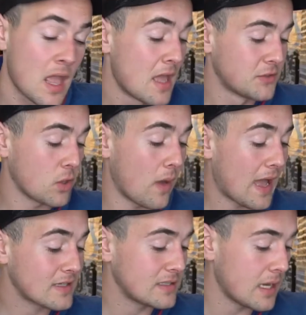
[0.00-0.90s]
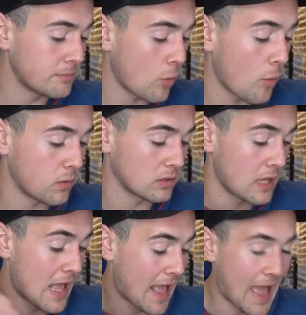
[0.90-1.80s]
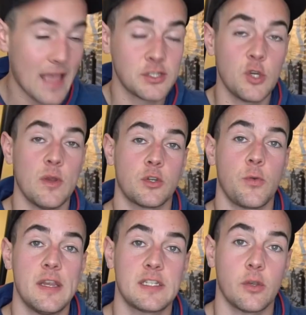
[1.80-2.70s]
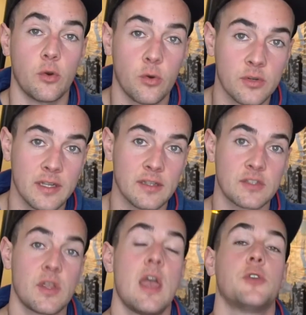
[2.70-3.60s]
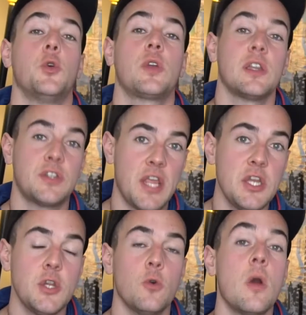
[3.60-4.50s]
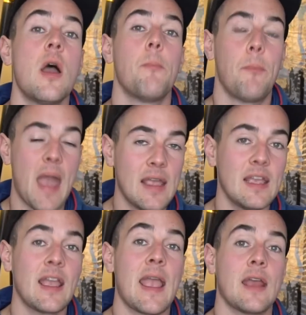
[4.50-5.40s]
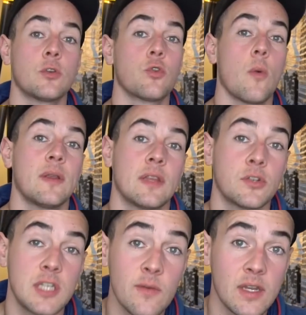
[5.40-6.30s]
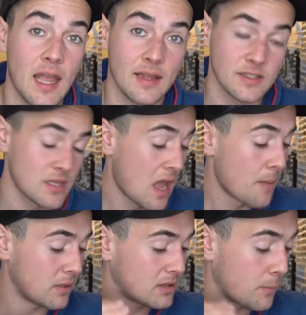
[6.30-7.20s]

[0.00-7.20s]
So Exxon Mobil has to increase their earnings to continue paying and growing their dividends, but the